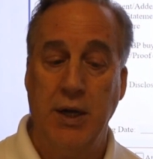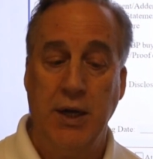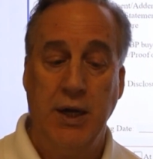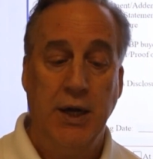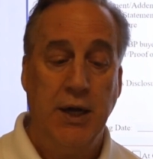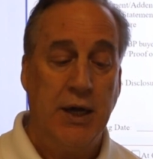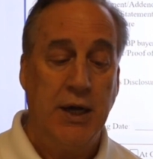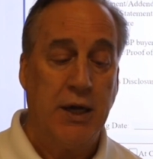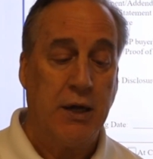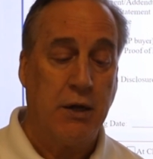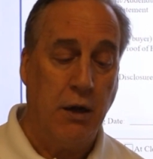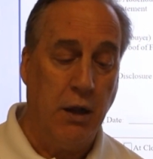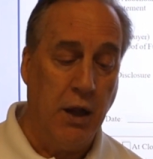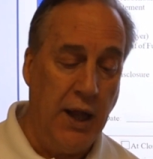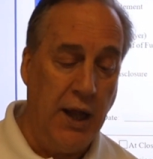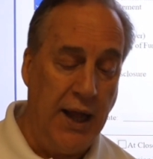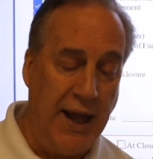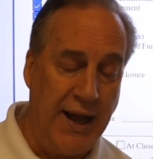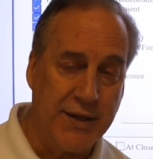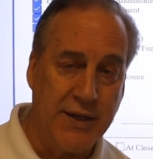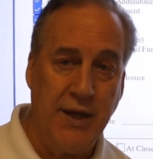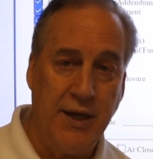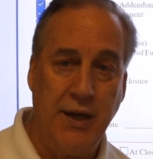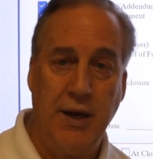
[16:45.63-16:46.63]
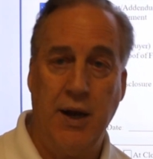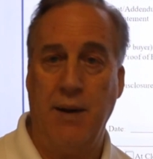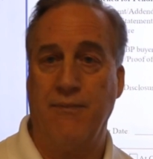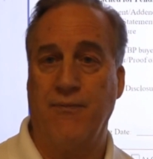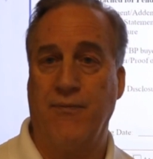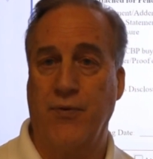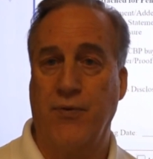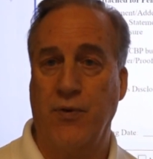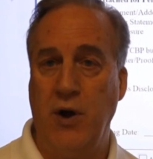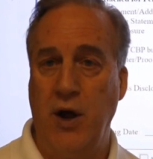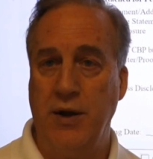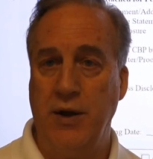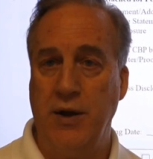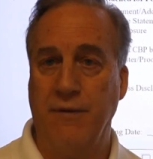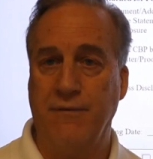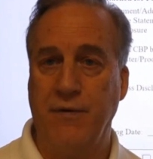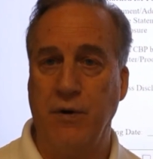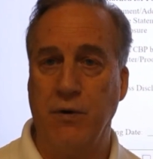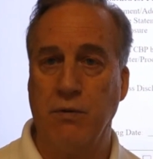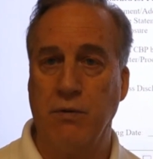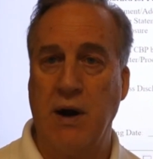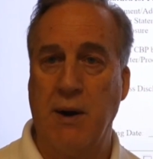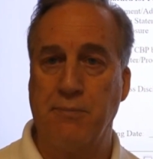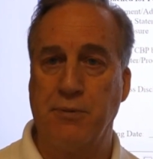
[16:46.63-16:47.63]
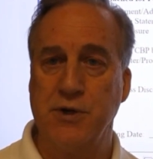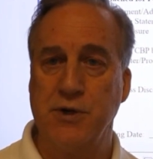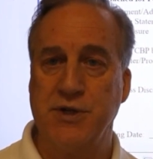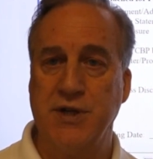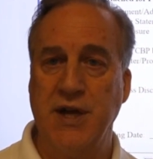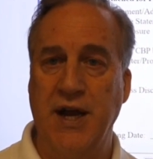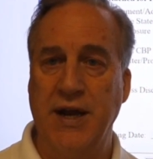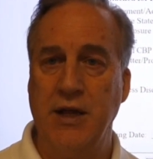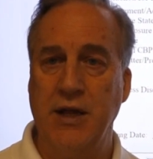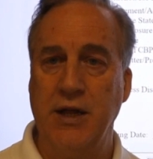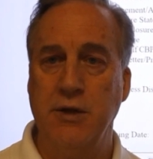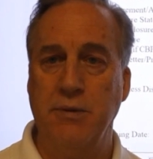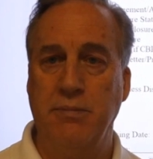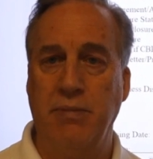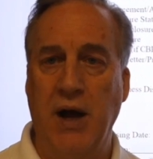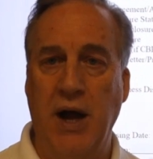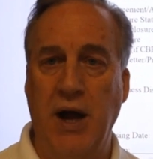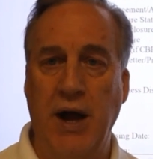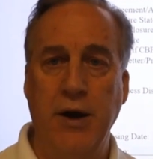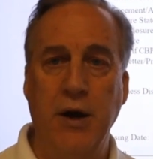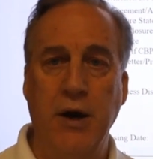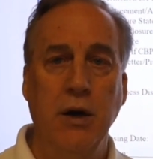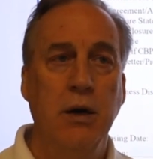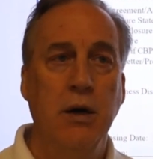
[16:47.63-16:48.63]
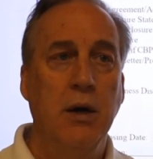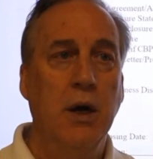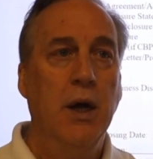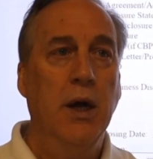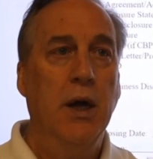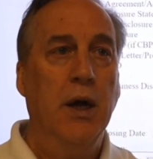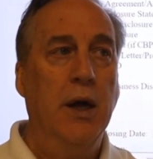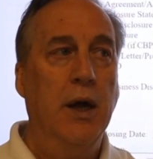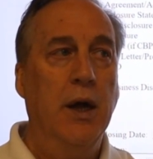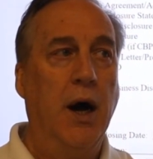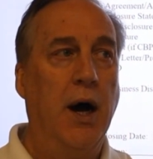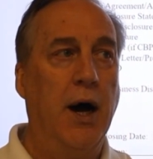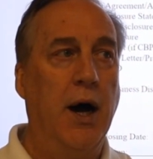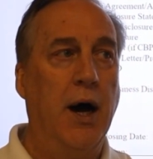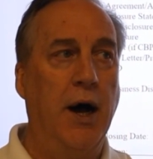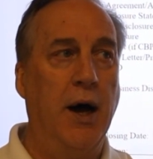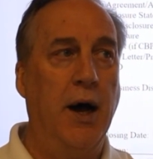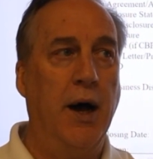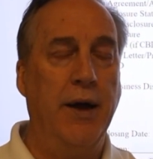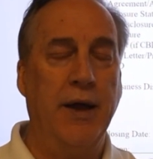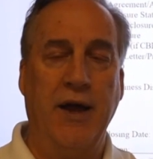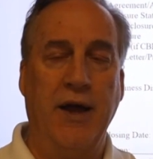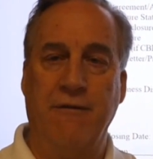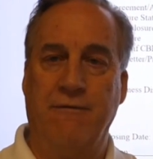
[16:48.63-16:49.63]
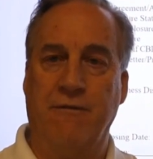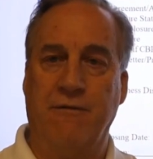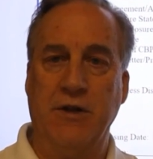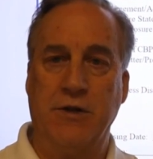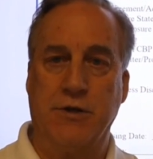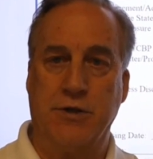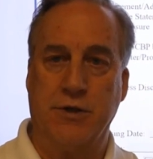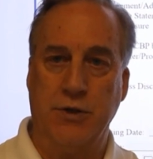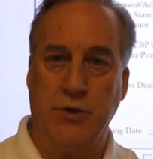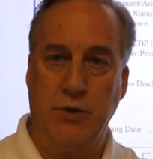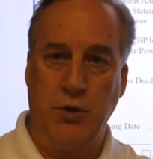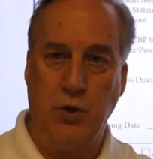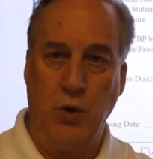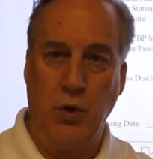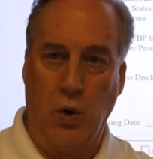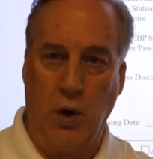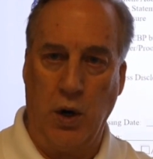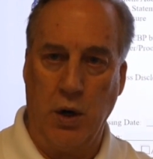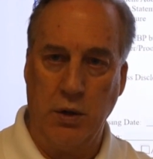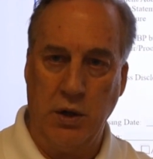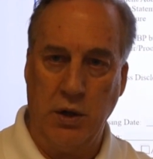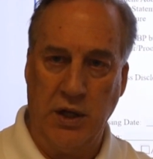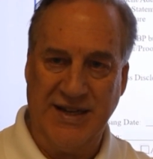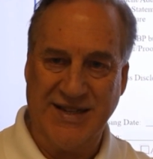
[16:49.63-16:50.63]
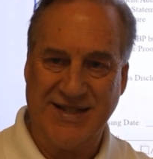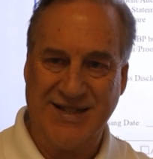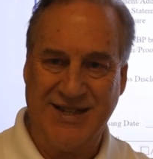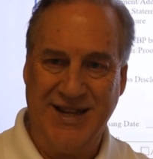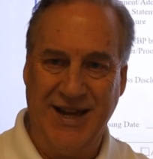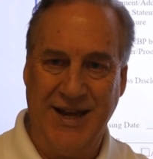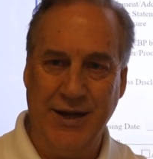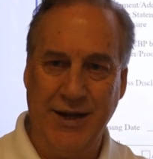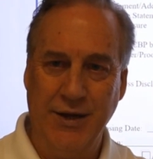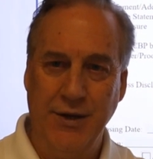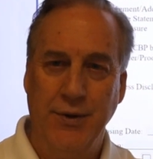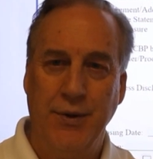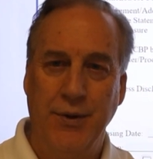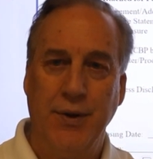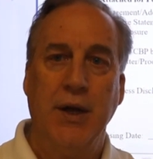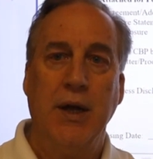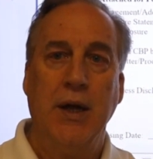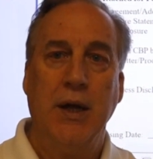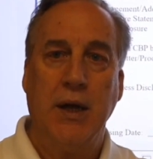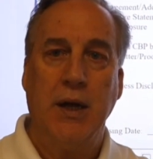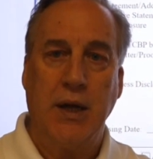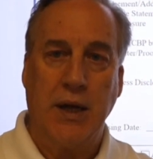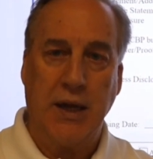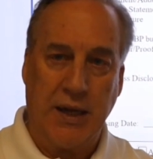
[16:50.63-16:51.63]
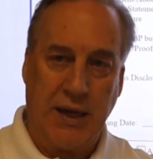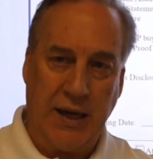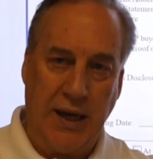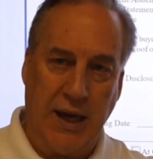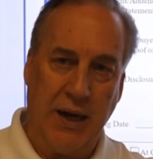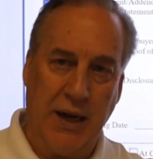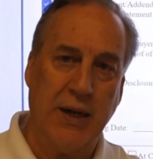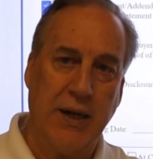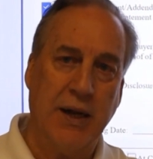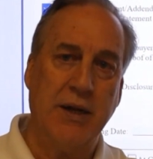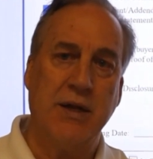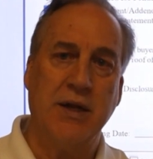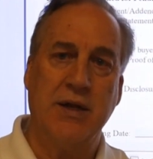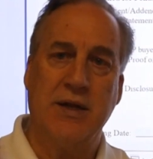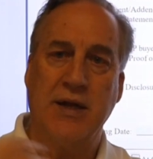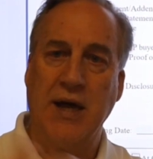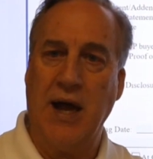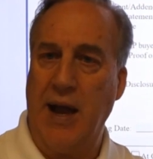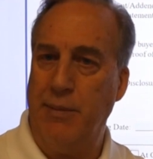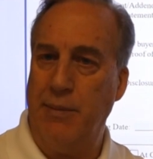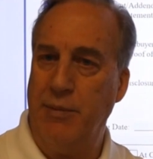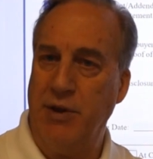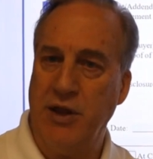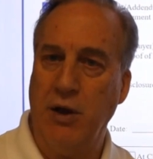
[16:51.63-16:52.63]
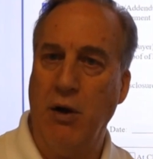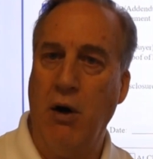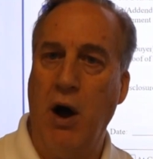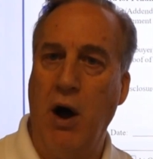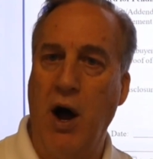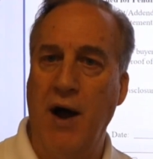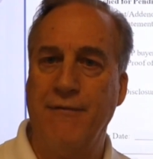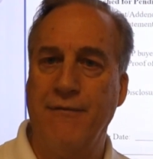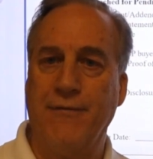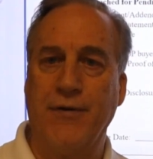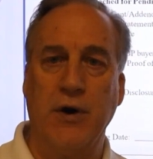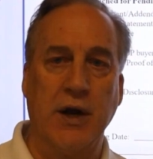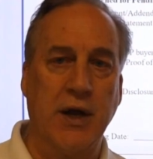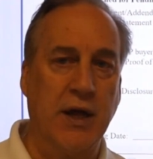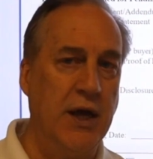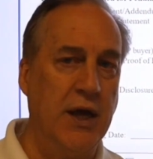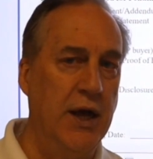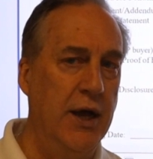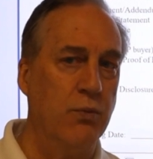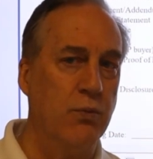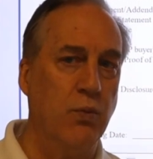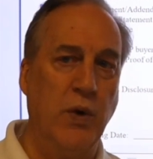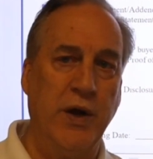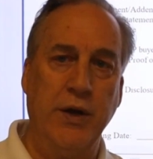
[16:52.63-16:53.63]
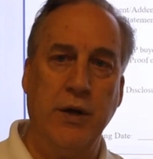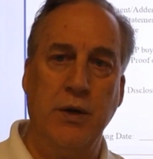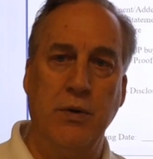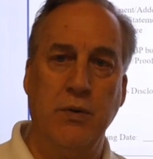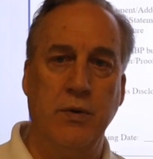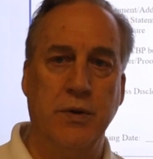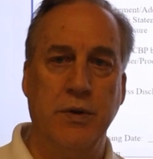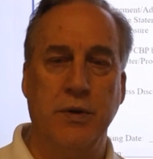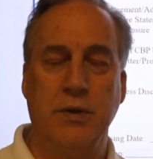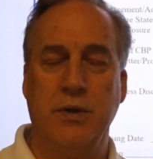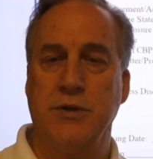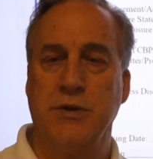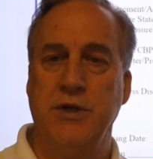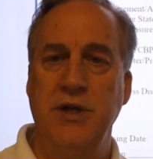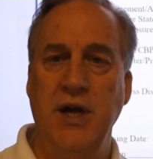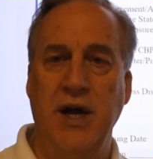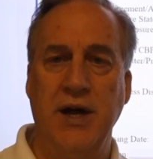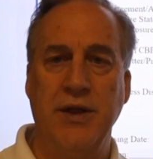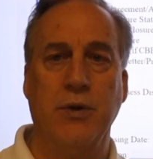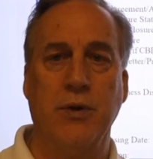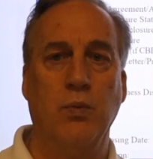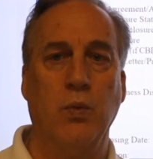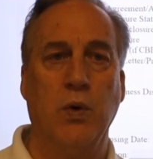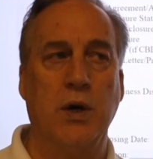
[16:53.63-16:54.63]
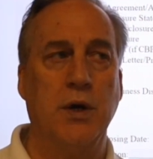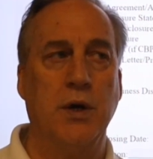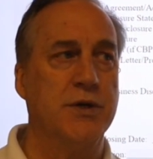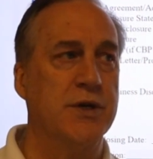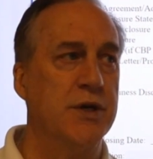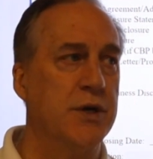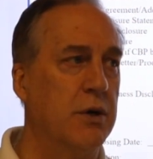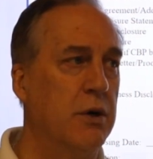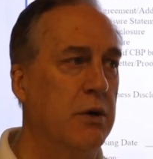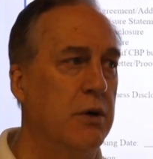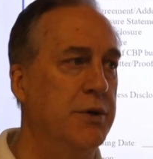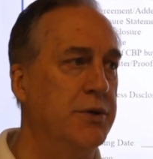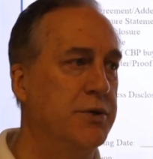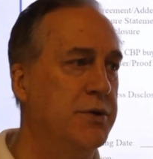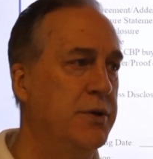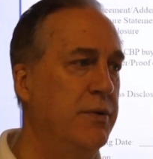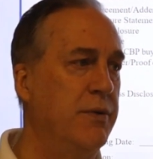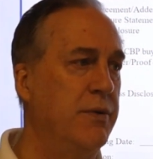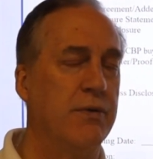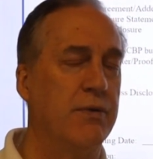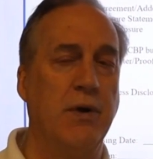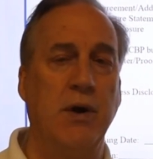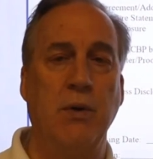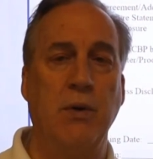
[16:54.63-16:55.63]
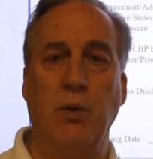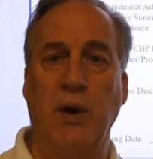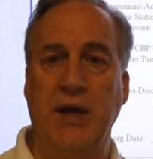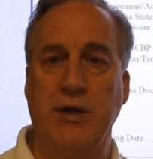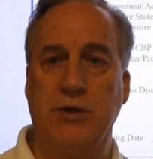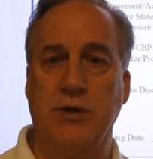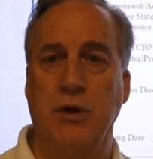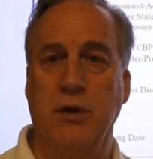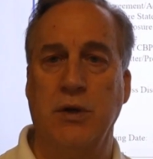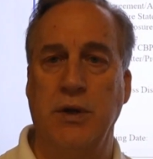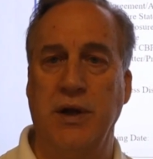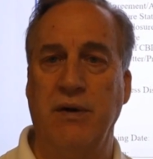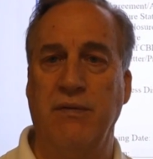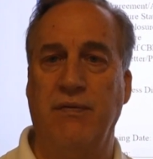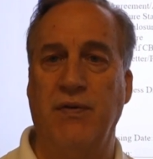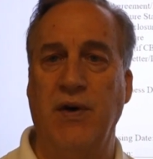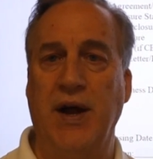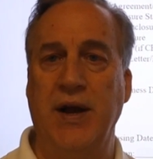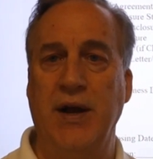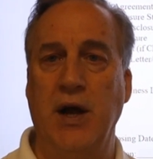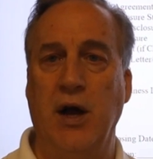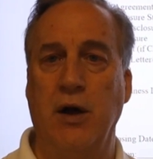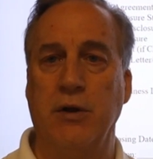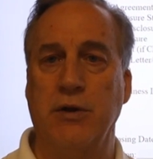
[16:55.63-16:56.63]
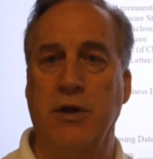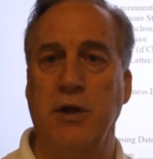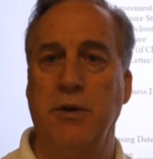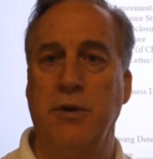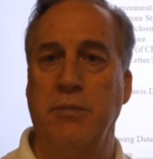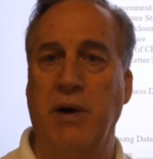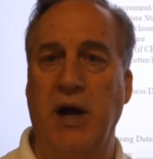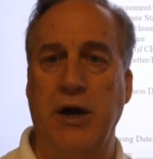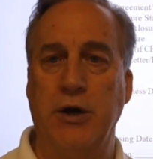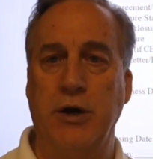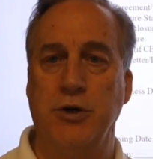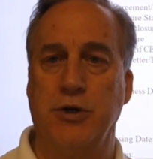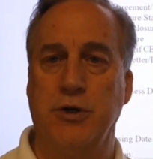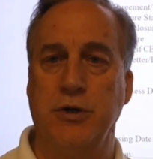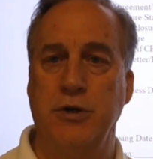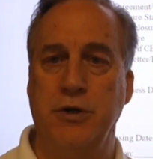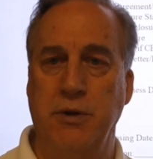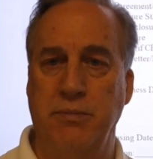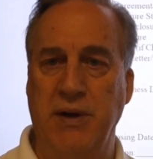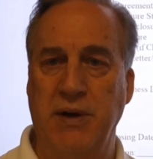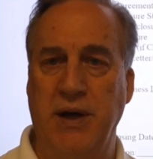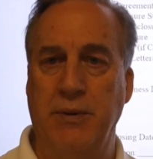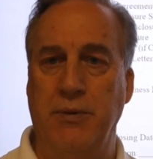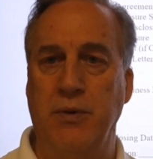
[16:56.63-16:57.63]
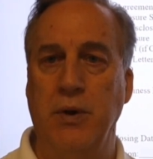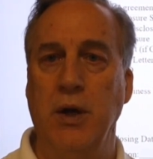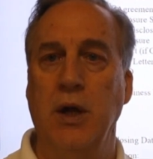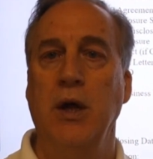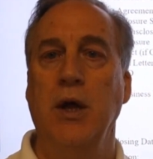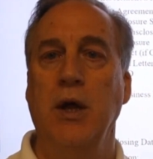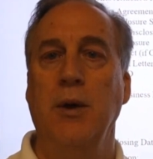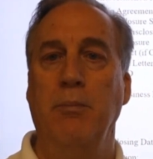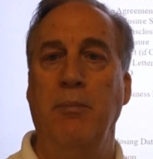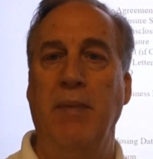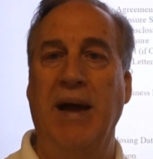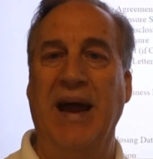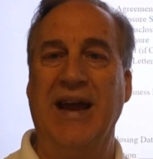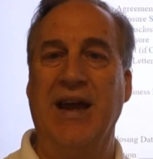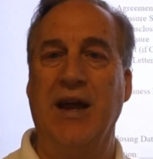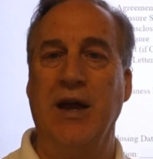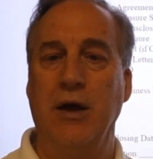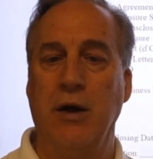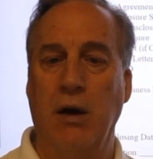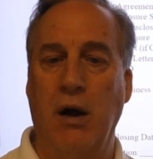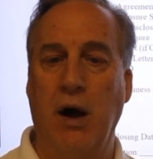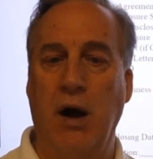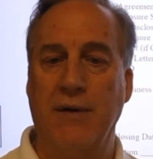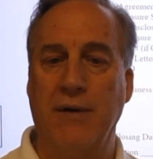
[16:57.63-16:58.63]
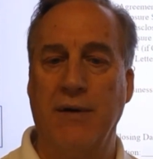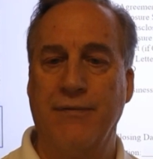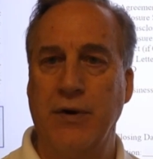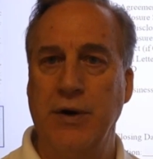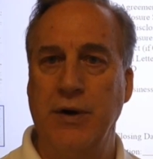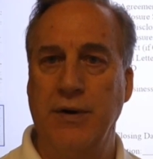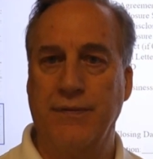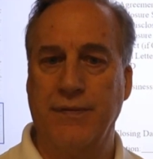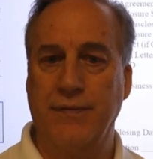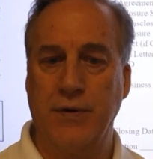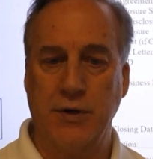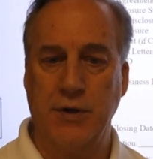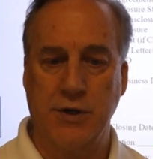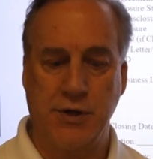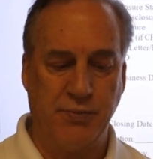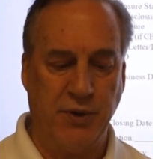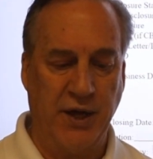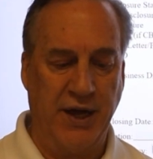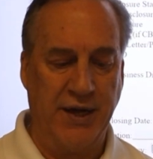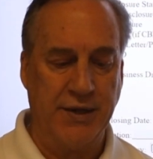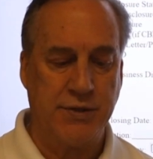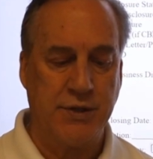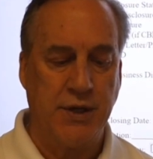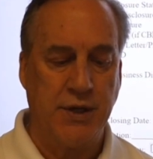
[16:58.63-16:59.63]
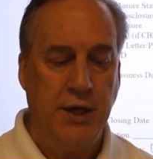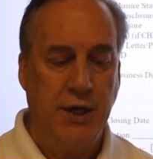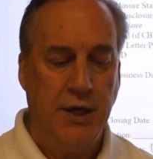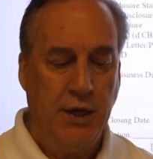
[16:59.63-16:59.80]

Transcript: Collect it up front if you're representing the buyer. If it's your listing, get it at the time of the offer. Again, there's nothing worse than going 2-3 weeks only to find out that the buyer shouldn't have been making an offer in the first place.